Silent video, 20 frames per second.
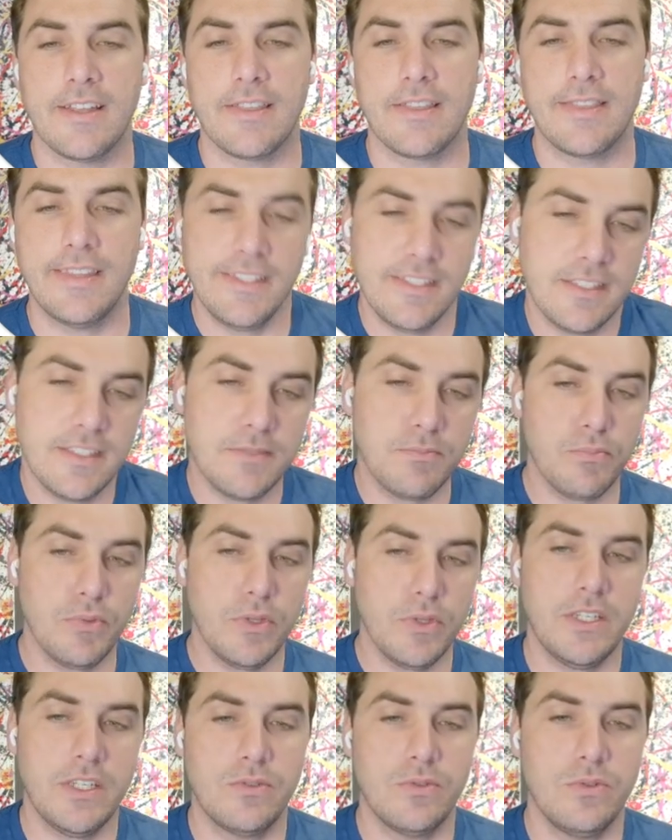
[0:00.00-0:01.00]
This is
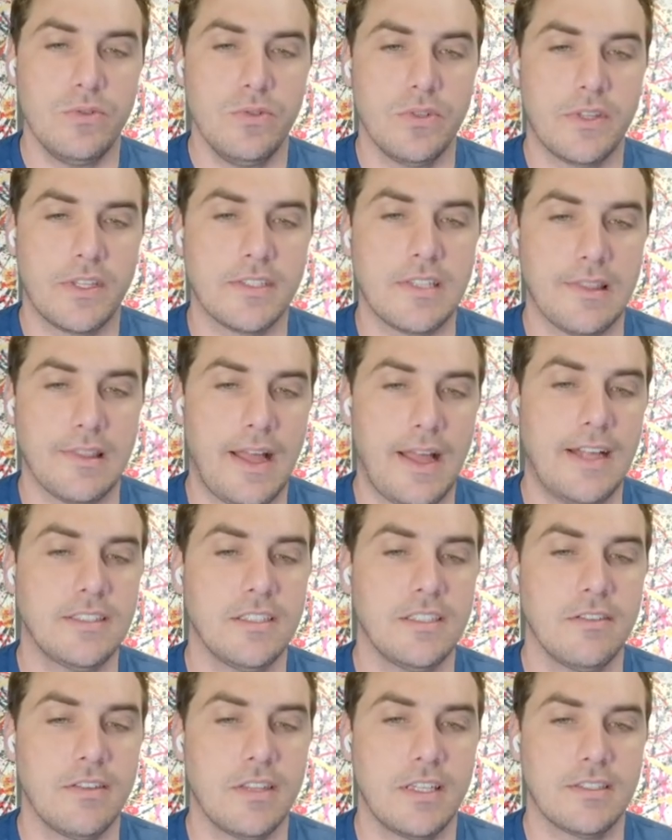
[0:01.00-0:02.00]
pretty cool. There's lots
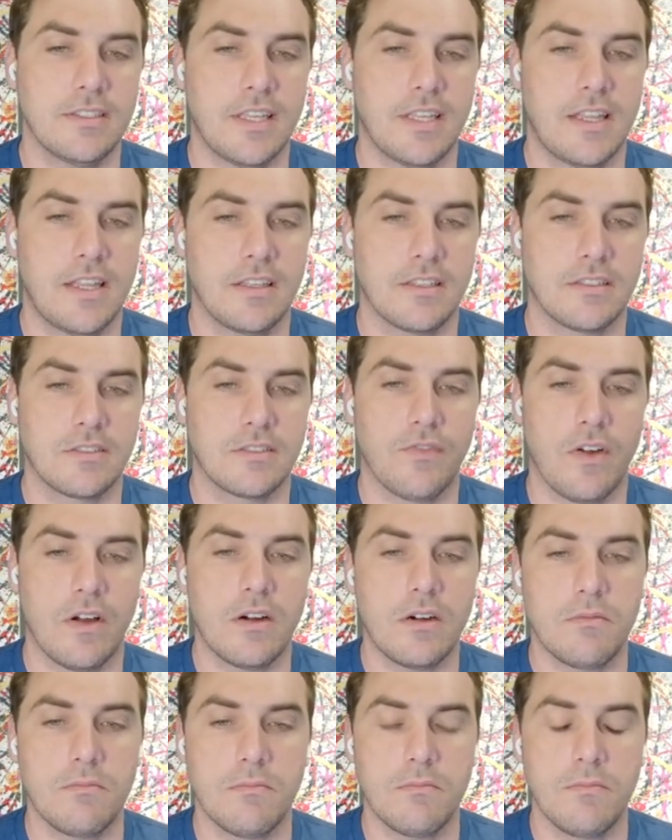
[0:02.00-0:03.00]
of things like this
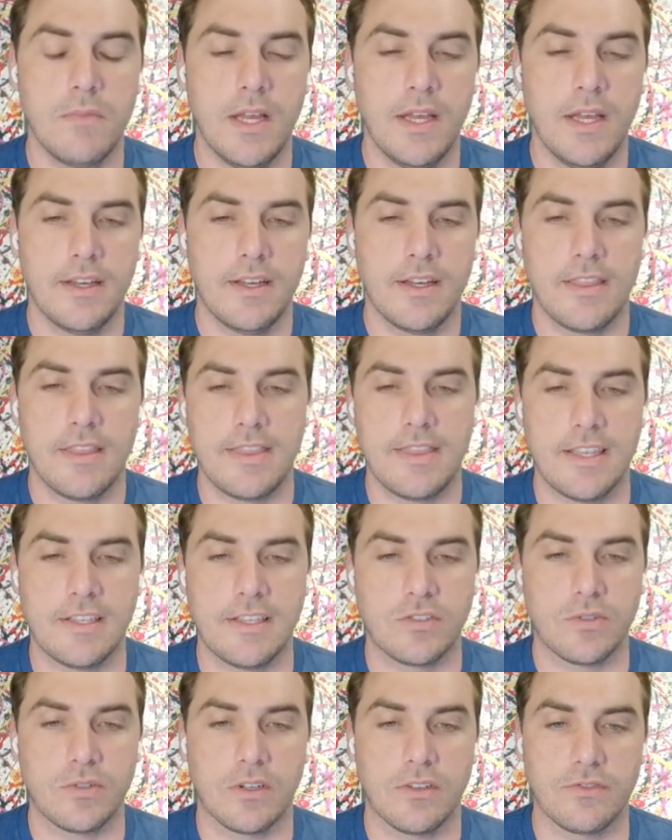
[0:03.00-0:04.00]
from this
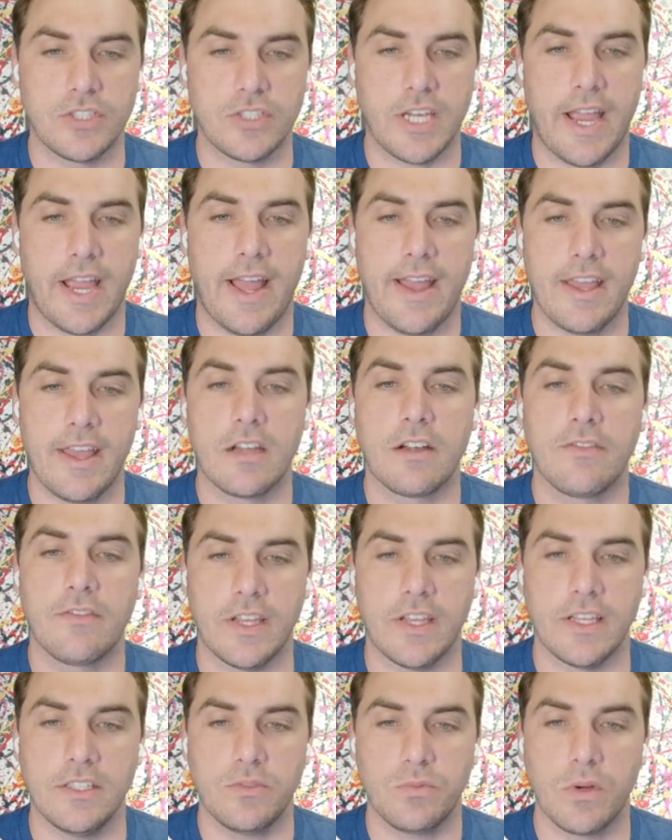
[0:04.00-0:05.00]
sort of chat
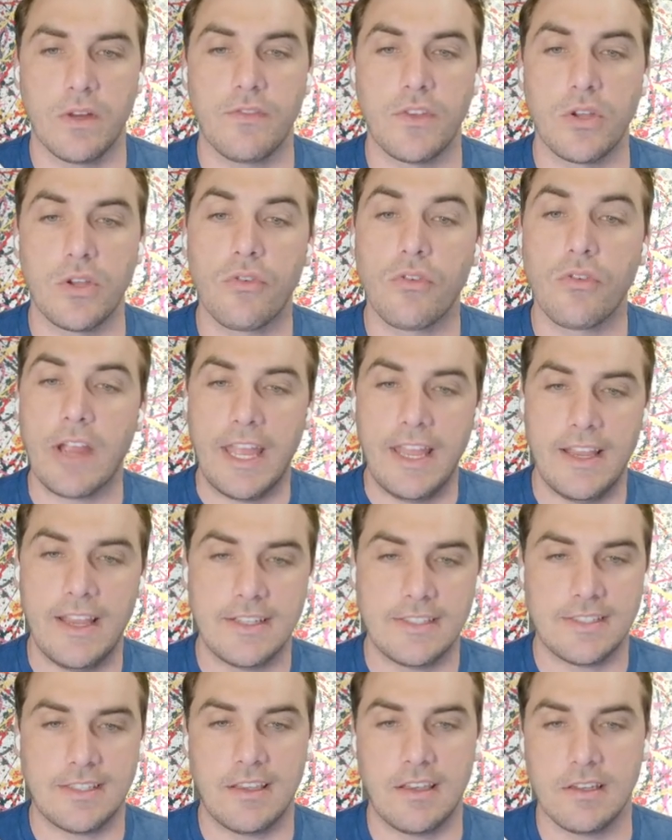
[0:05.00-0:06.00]
interface where if you create a
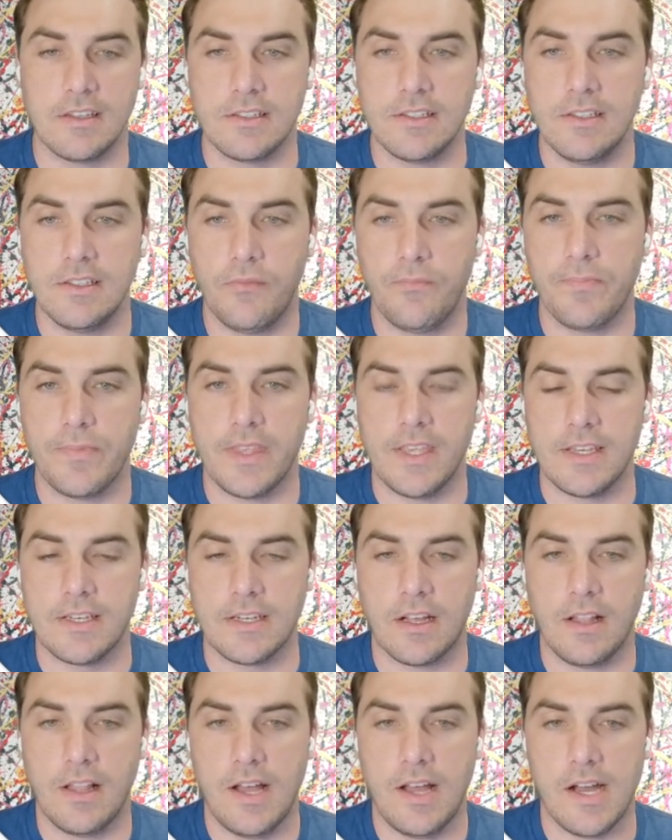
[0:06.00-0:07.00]
skill in
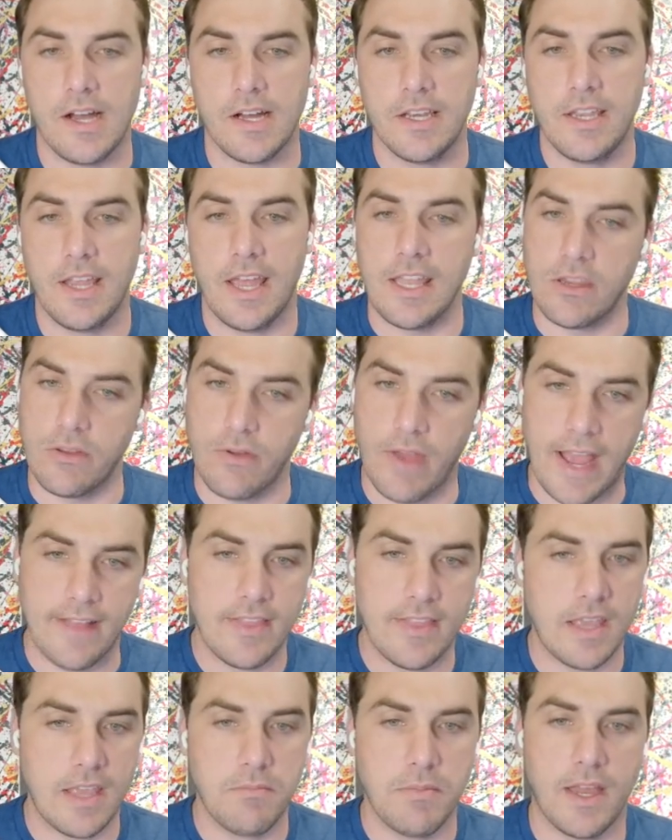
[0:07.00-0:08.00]
Claude and you add
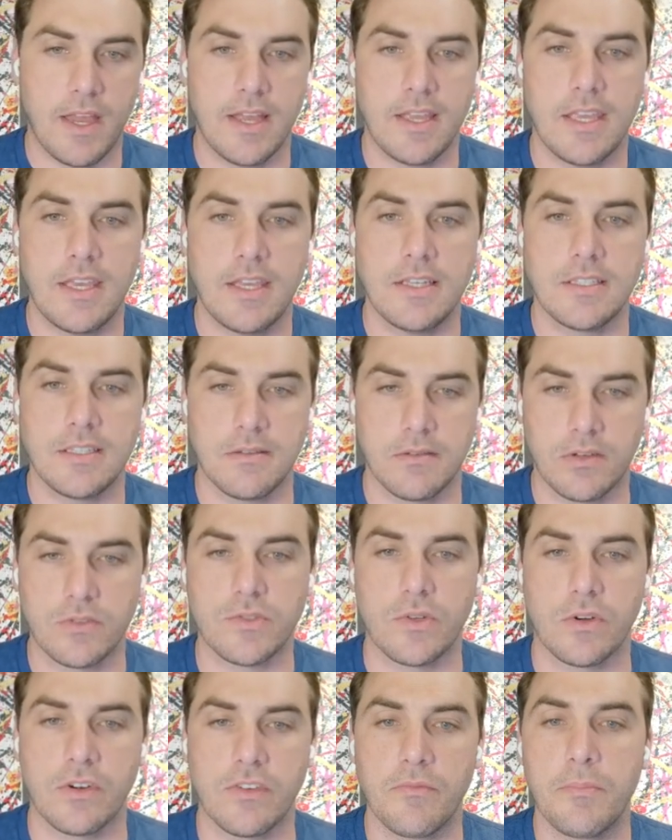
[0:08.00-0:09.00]
the API keys and
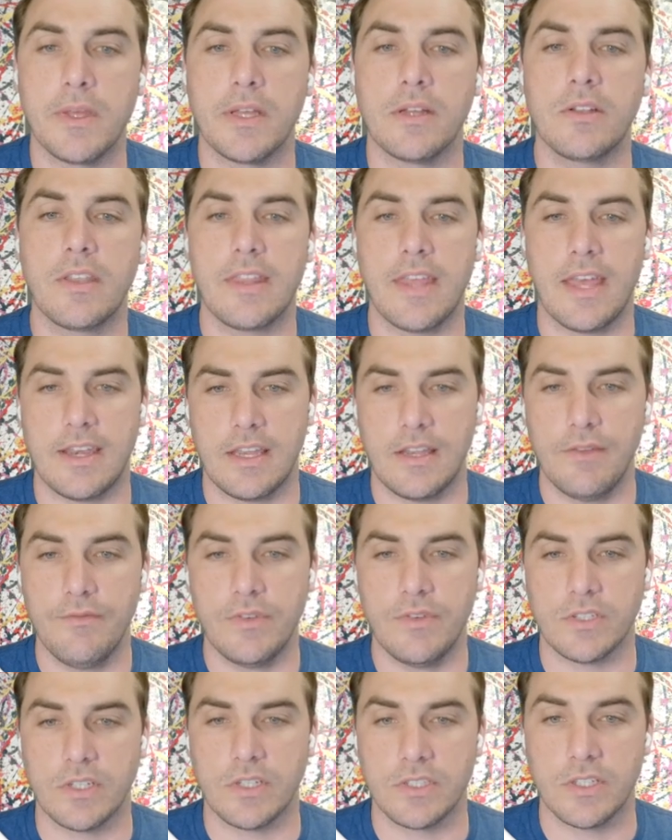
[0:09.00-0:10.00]
sort of build that
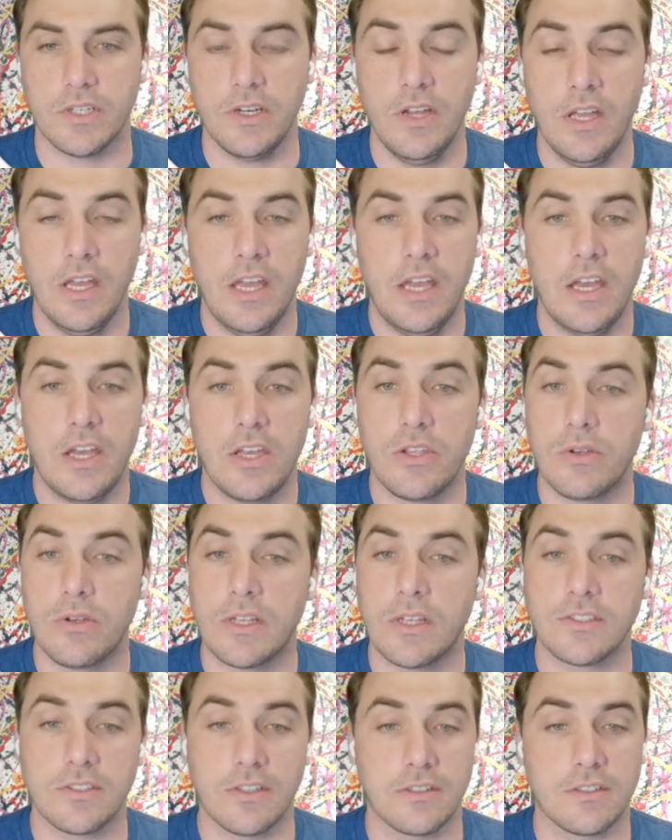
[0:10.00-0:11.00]
infrastructure, you can
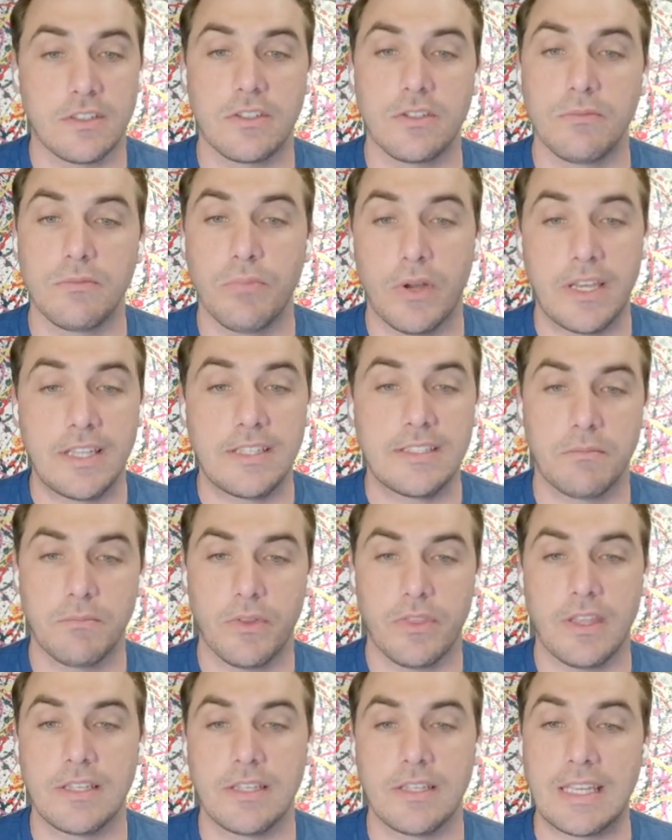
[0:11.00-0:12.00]
start to do pretty simple
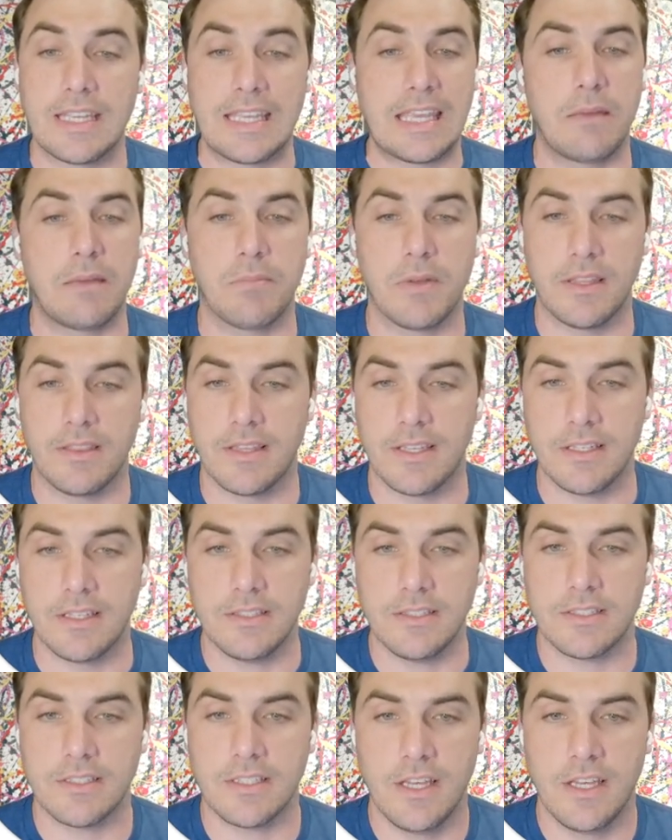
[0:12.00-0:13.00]
things like keeping
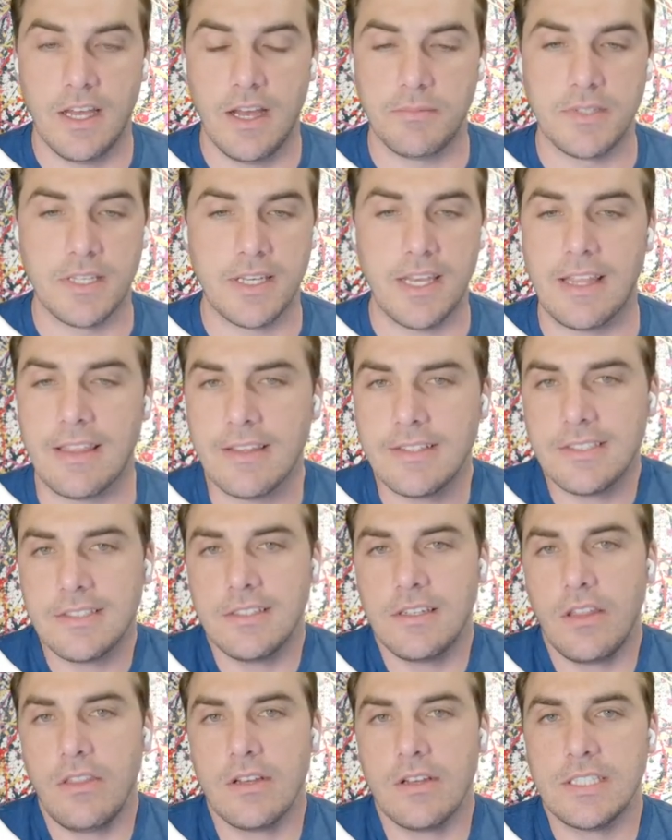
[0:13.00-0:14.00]
this up to date. This is
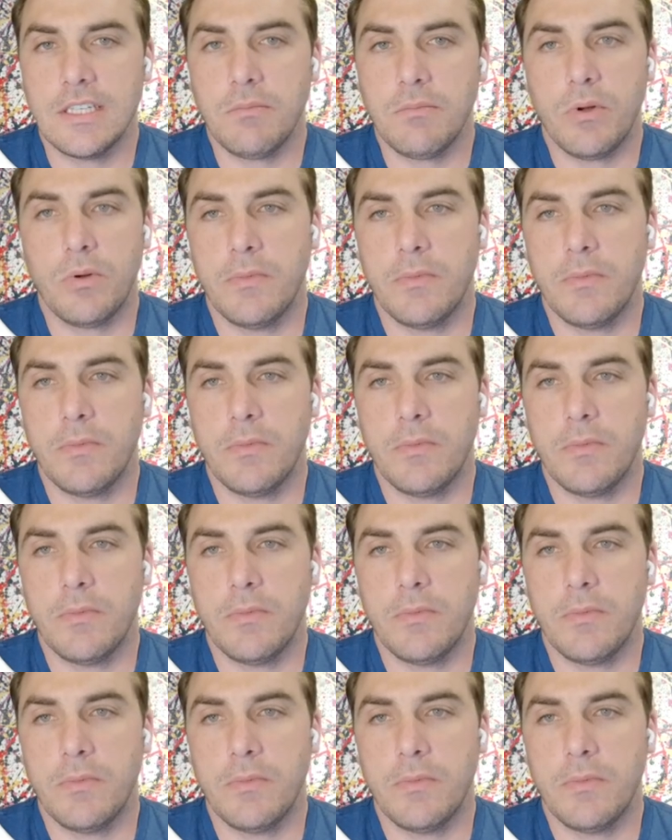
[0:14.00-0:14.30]
another example.